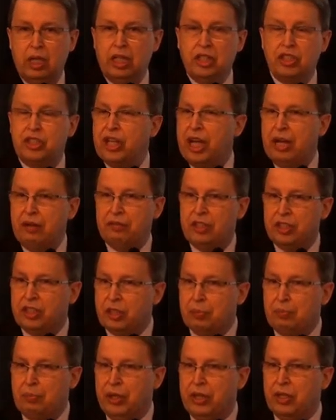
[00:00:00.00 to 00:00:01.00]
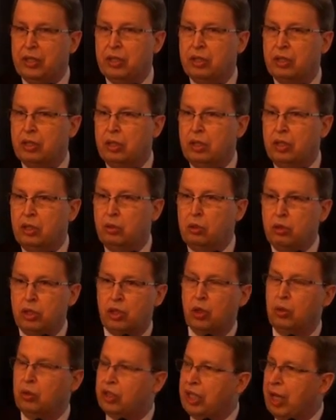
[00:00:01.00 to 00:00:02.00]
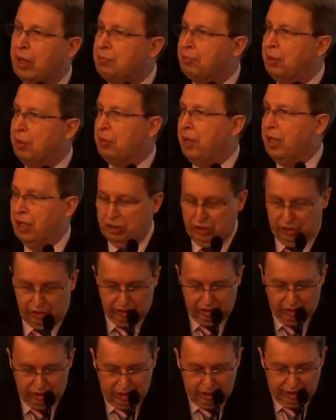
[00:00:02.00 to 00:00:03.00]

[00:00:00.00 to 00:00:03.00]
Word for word: self-discipline, to show temperance.